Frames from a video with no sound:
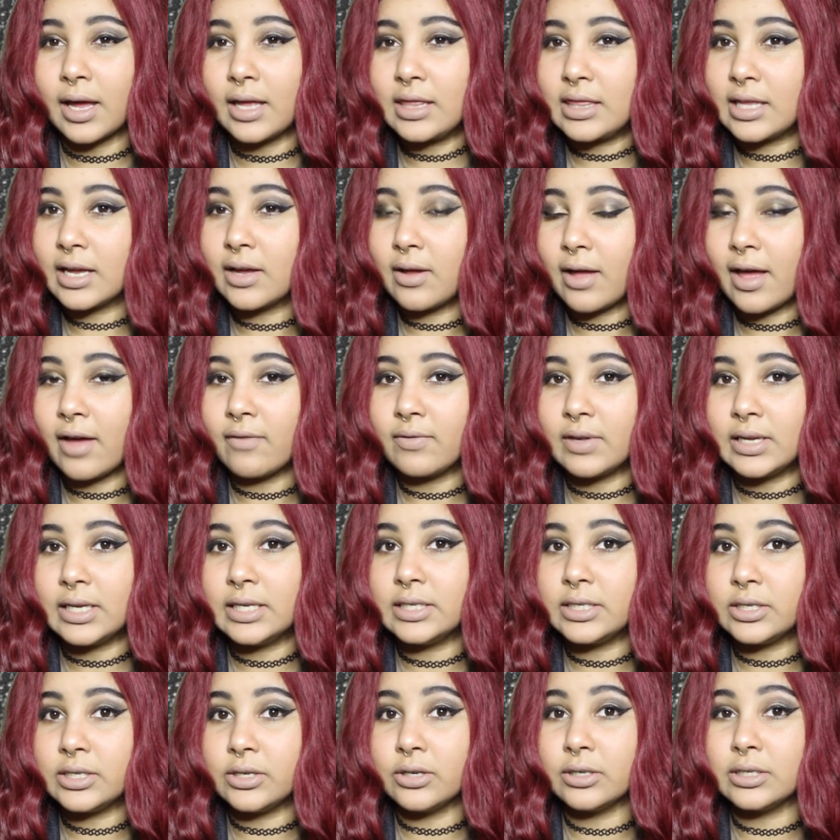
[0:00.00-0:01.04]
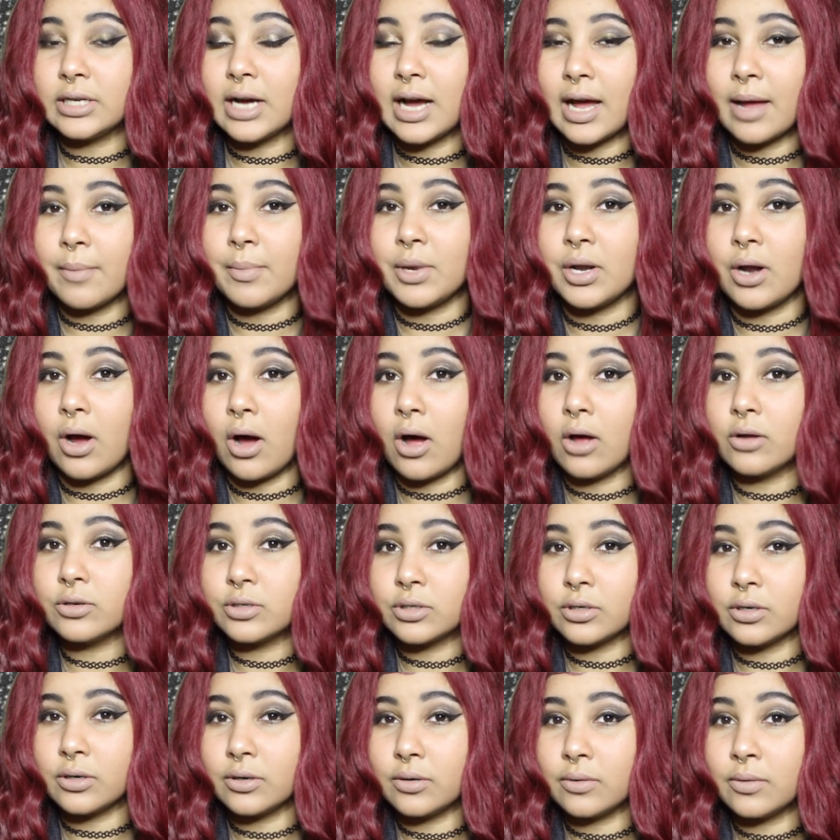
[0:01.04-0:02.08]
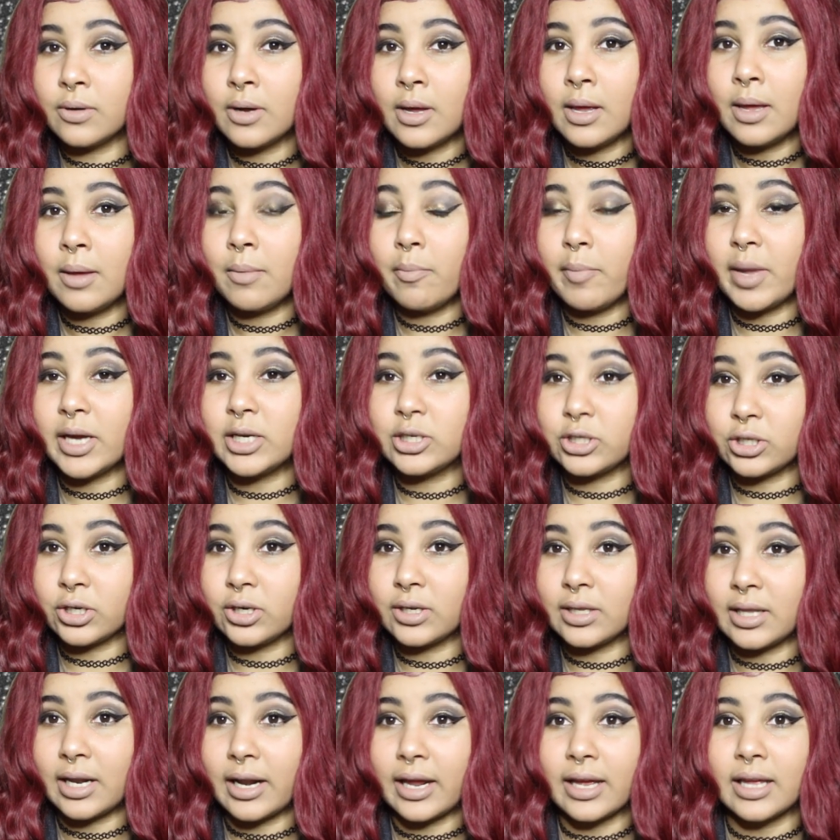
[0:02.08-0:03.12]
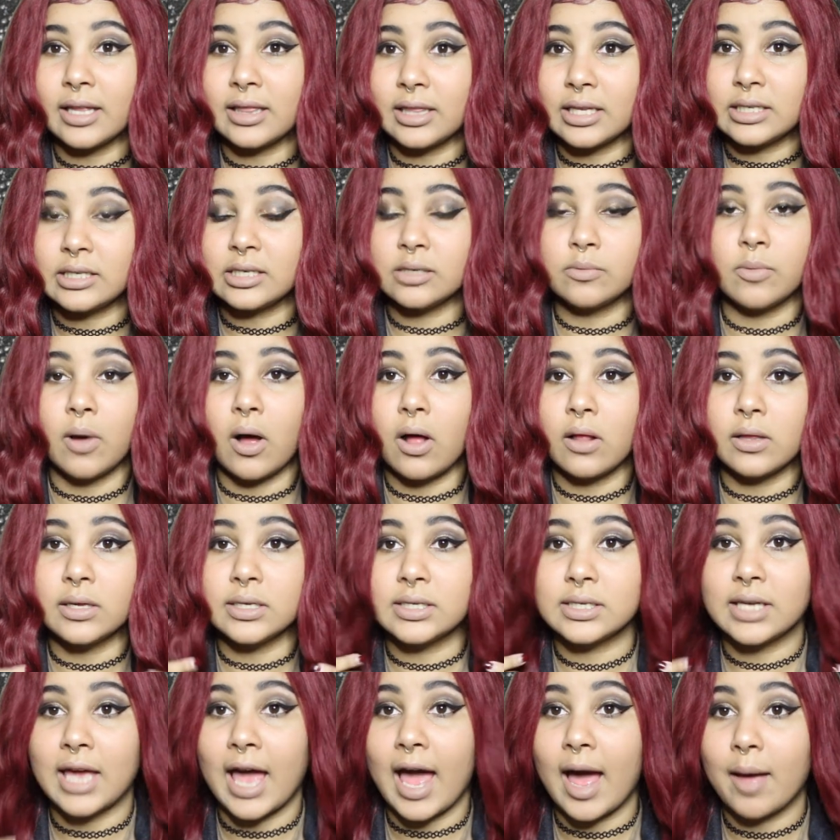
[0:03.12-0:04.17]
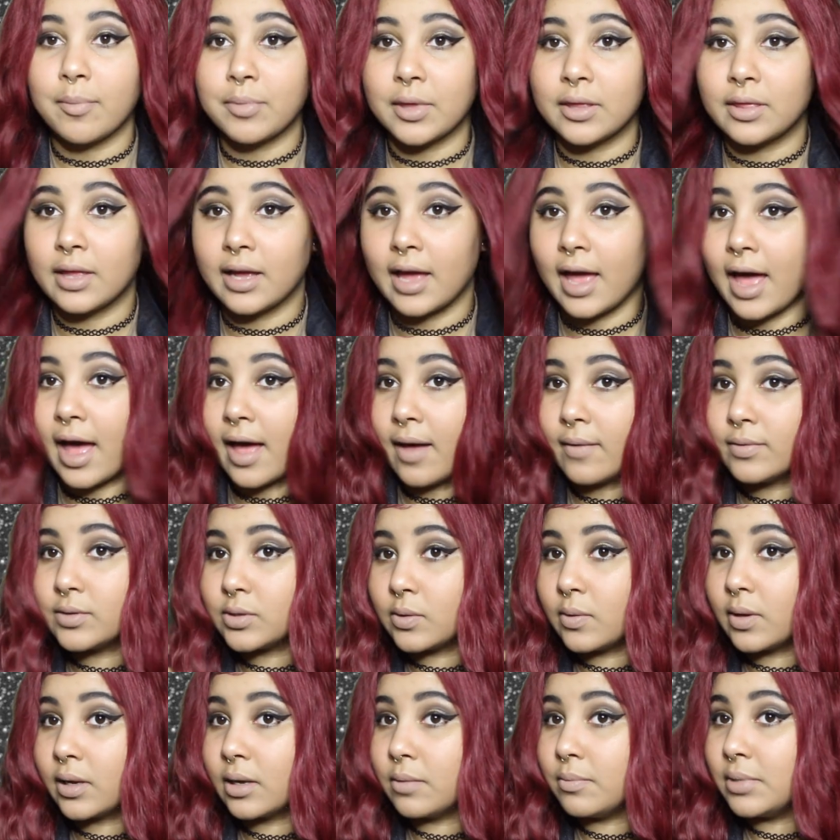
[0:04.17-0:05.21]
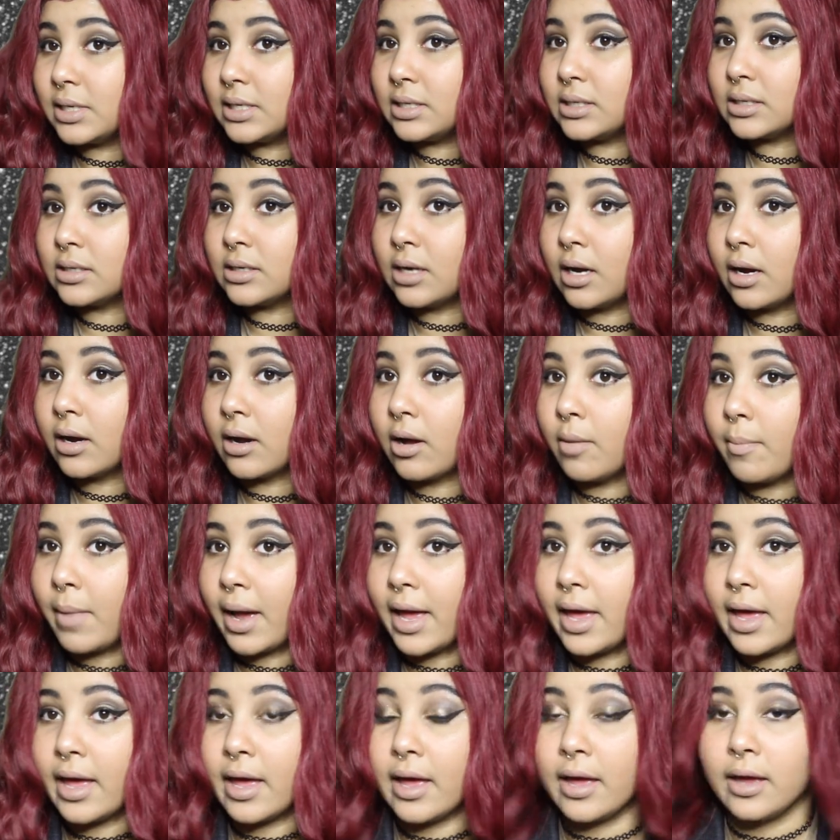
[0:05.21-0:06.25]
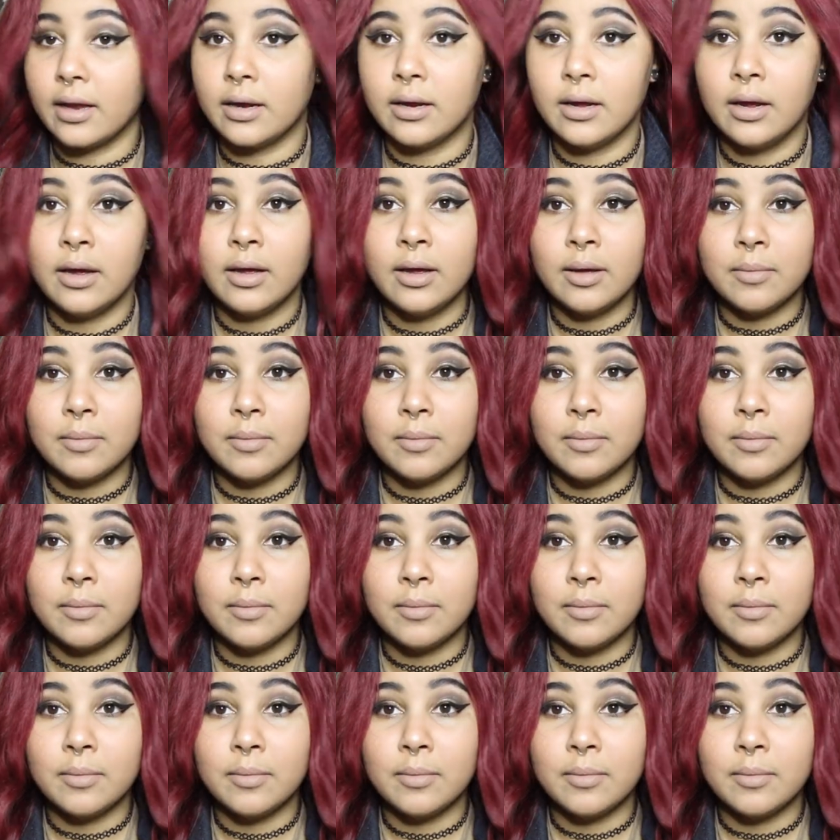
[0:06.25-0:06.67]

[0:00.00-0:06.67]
I think I'll have an easier time and also make sure that I get the smallest cap that they have so it can be snug on my head